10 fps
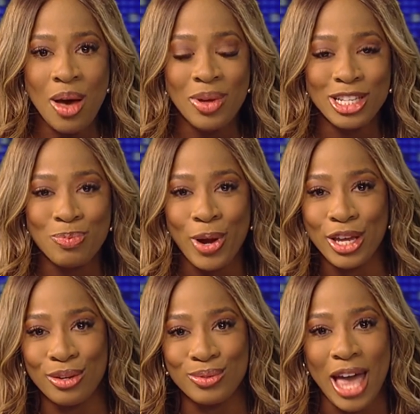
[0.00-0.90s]
Well, as breaking
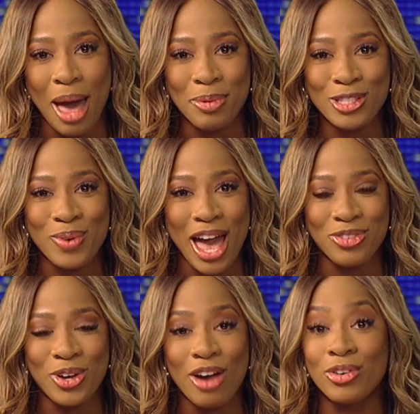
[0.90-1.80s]
news happens, we have you
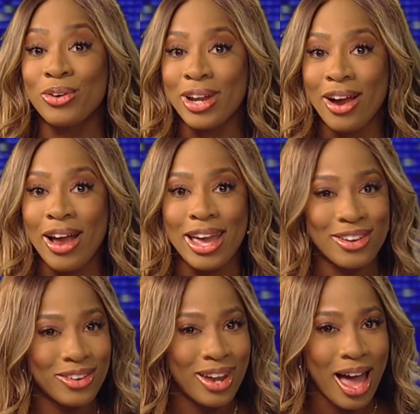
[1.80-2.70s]
covered on air and
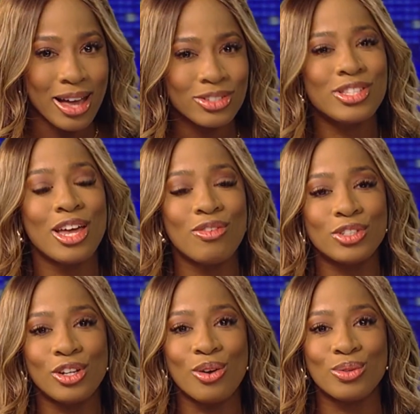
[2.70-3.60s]
online. Just head over to
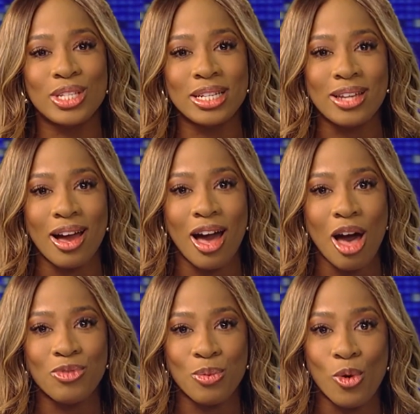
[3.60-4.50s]
local10.com
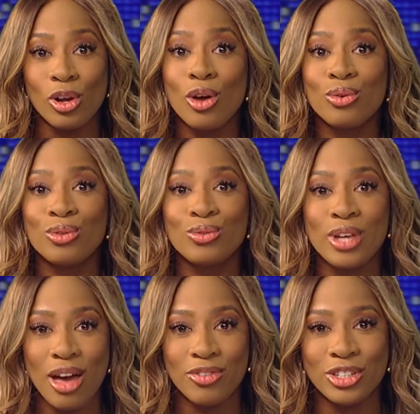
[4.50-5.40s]
for more local news
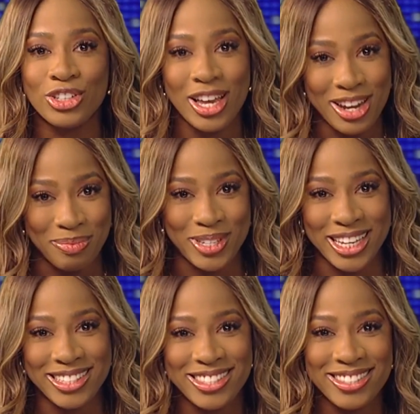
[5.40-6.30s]
coverage and
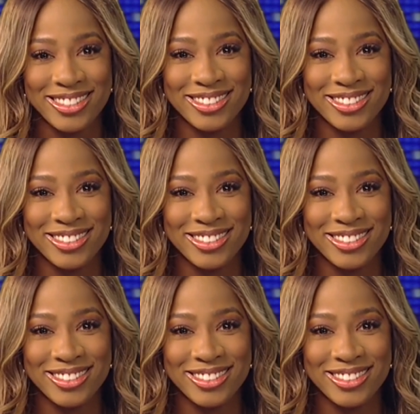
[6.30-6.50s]
updates.